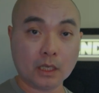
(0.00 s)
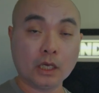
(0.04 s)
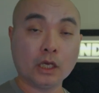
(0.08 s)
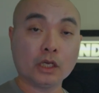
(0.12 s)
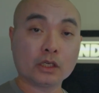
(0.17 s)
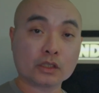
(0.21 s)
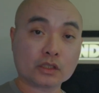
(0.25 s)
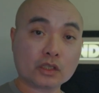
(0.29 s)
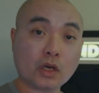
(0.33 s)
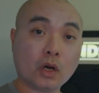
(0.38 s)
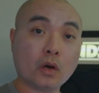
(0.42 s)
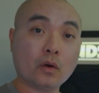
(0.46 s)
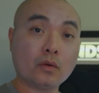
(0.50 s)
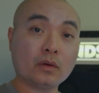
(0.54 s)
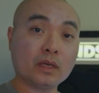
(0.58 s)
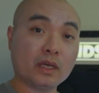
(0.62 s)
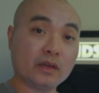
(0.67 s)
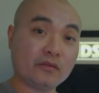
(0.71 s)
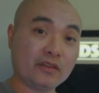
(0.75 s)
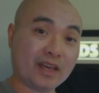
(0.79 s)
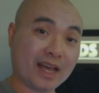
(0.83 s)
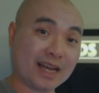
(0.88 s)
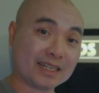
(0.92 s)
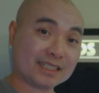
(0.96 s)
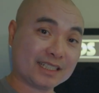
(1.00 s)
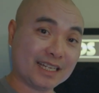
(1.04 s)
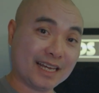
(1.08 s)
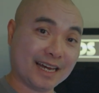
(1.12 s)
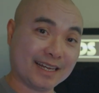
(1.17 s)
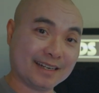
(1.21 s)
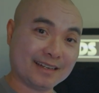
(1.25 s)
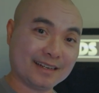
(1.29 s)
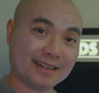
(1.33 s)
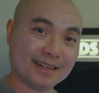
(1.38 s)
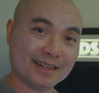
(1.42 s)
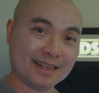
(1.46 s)
So if you actually
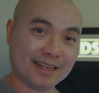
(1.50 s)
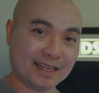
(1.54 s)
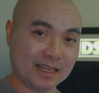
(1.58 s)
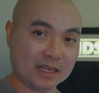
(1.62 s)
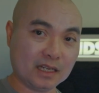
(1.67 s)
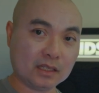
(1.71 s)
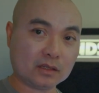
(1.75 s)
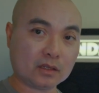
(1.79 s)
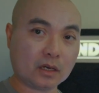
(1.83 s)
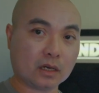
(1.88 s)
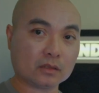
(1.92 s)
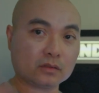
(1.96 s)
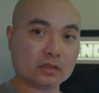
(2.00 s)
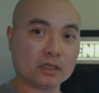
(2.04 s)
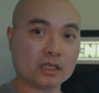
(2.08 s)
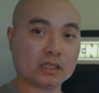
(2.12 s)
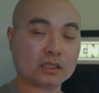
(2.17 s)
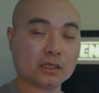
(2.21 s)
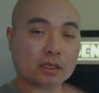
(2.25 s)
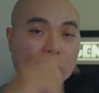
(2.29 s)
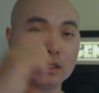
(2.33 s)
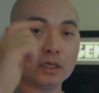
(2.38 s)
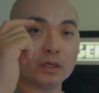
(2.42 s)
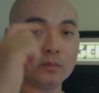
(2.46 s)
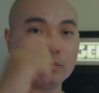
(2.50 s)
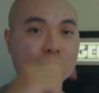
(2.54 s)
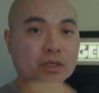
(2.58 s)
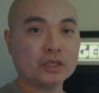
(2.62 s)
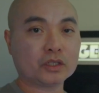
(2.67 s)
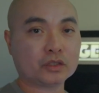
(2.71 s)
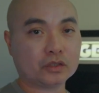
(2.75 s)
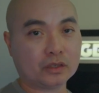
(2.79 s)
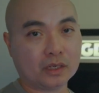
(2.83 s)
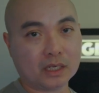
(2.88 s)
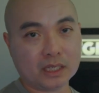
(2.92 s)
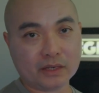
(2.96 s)
had any thoughts on this, be
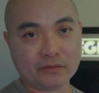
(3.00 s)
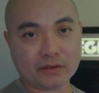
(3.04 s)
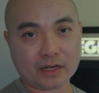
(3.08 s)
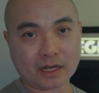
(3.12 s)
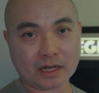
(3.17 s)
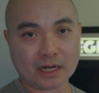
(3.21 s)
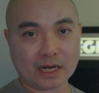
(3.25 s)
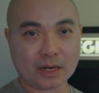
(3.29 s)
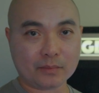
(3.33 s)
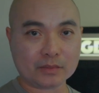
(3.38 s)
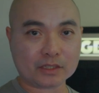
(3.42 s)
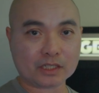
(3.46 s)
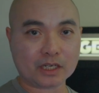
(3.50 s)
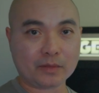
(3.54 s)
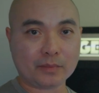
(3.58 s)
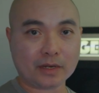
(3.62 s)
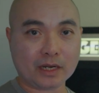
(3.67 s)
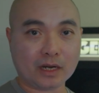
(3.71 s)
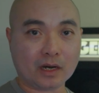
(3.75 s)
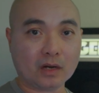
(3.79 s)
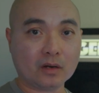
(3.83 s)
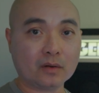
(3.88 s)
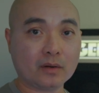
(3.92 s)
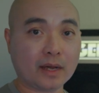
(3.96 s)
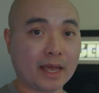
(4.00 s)
sure to leave in the comments here below.